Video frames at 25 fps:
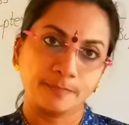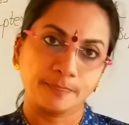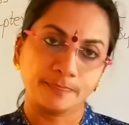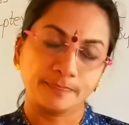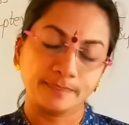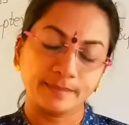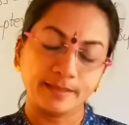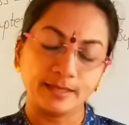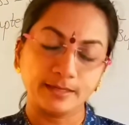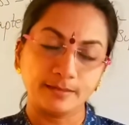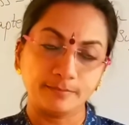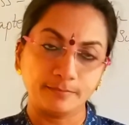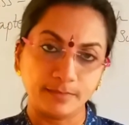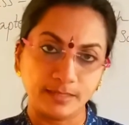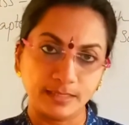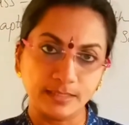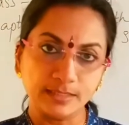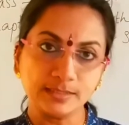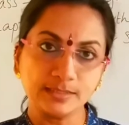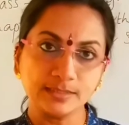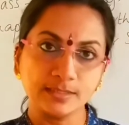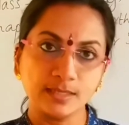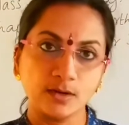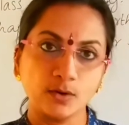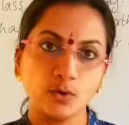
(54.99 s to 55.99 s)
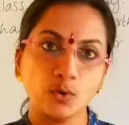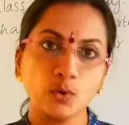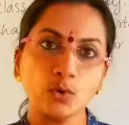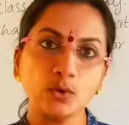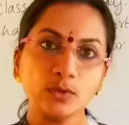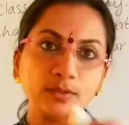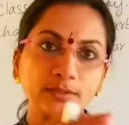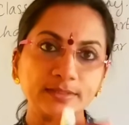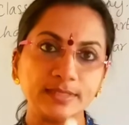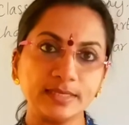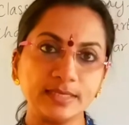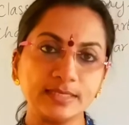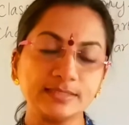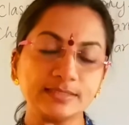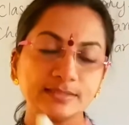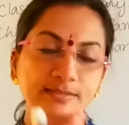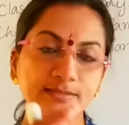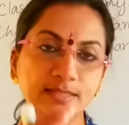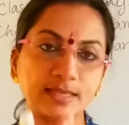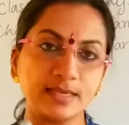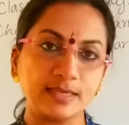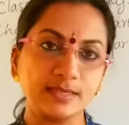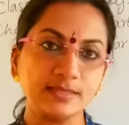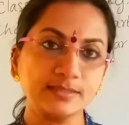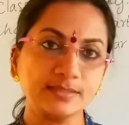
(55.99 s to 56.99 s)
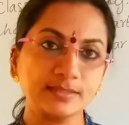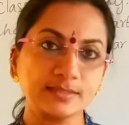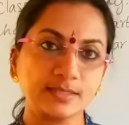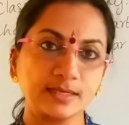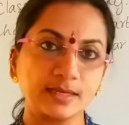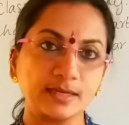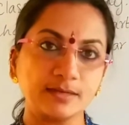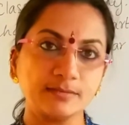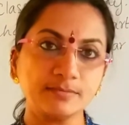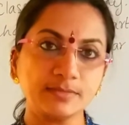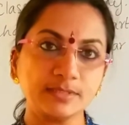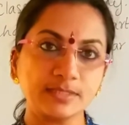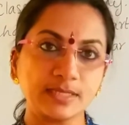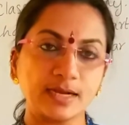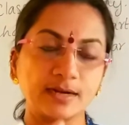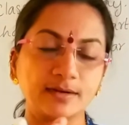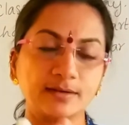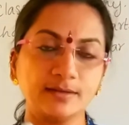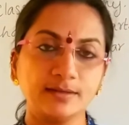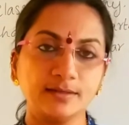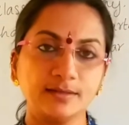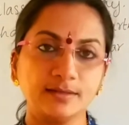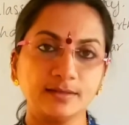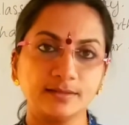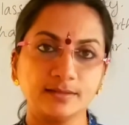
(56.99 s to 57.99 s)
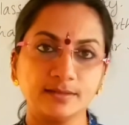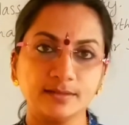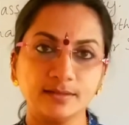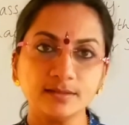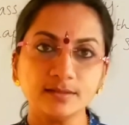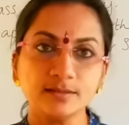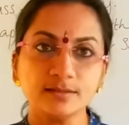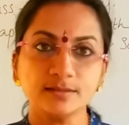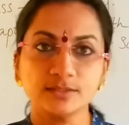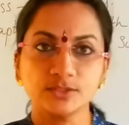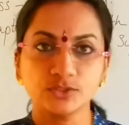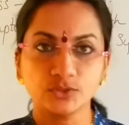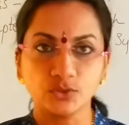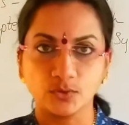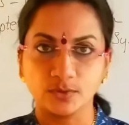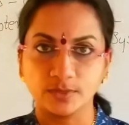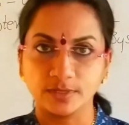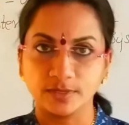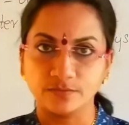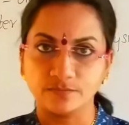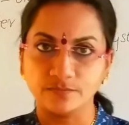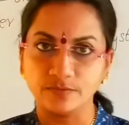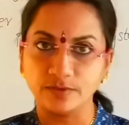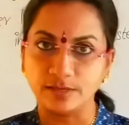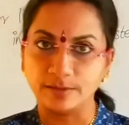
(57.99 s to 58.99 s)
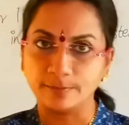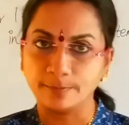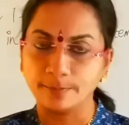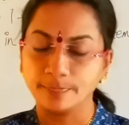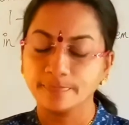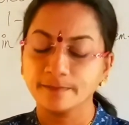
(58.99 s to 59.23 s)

That means all these things comes under the geography.